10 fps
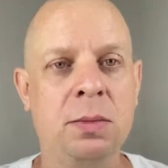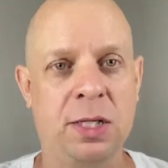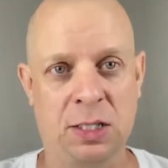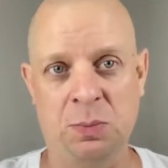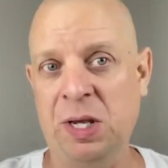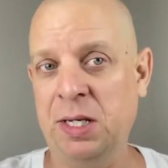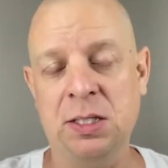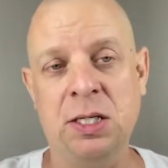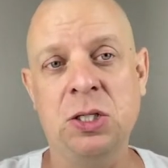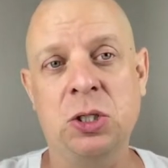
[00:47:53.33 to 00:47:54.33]
is because
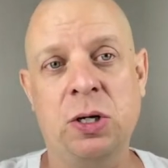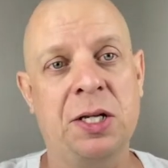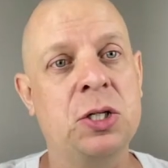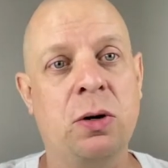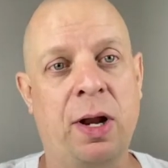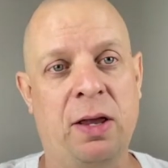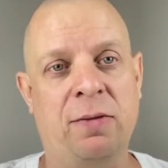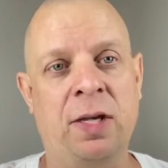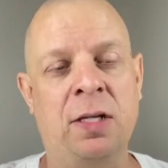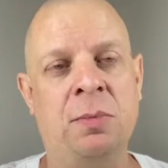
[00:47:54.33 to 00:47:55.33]
these address
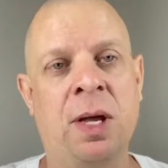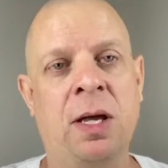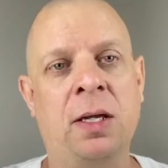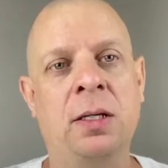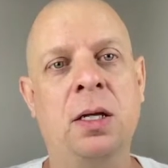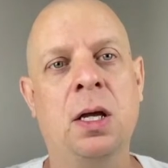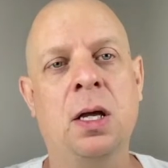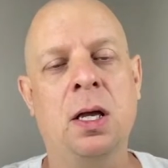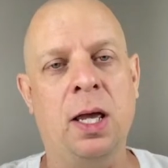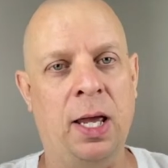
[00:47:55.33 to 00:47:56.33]
craving in the mind
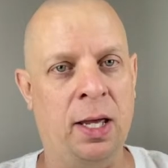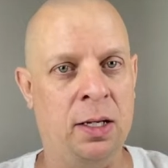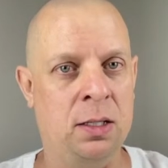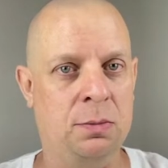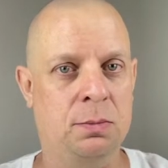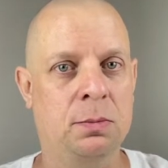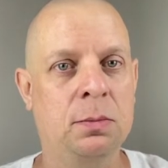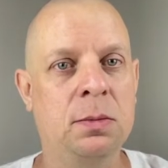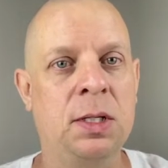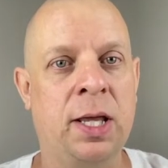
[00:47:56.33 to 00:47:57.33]
and
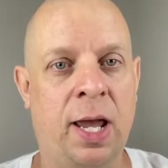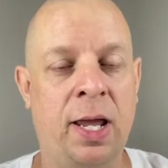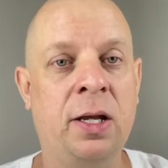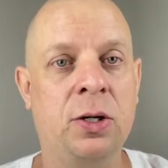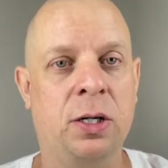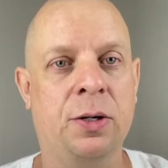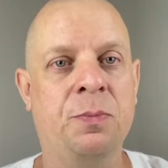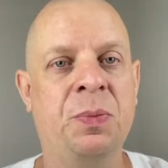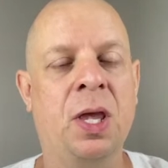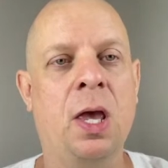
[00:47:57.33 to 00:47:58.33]
the anger.
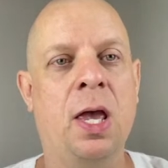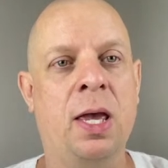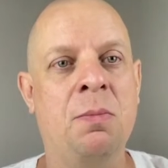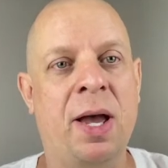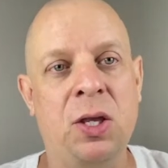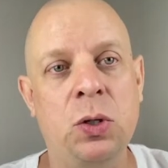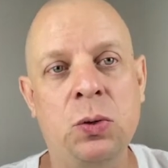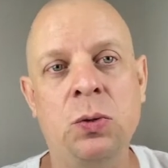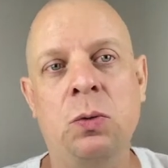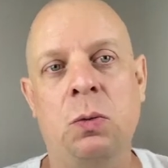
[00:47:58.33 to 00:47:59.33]
And by
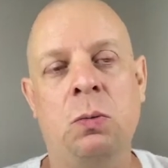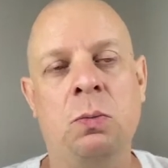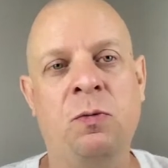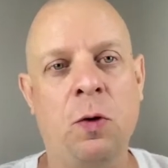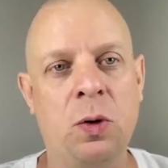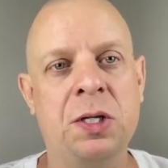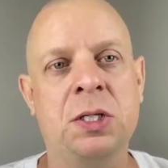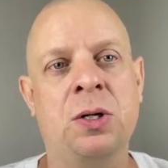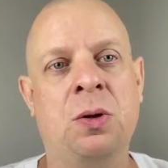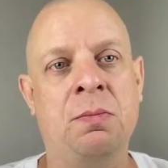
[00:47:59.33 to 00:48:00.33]
you
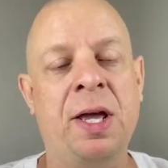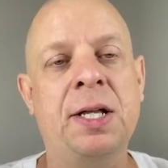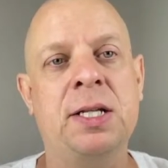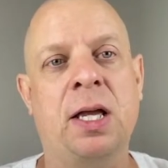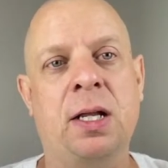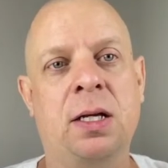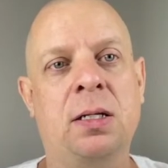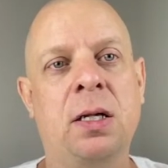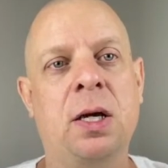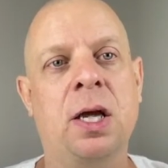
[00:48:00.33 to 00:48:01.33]
focusing on meditating
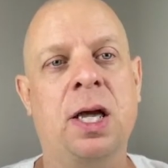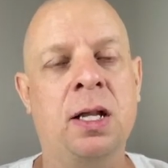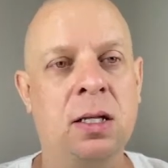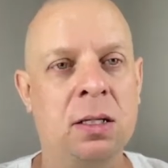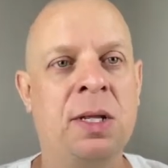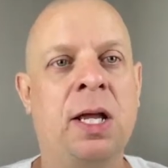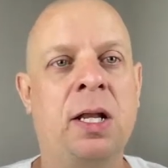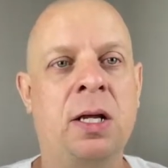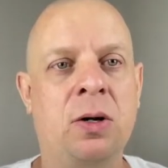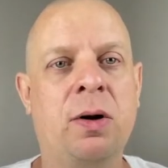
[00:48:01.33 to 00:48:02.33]
and
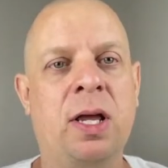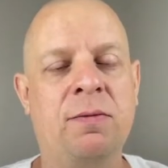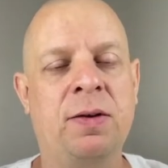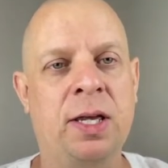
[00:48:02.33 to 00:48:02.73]
eliminating craving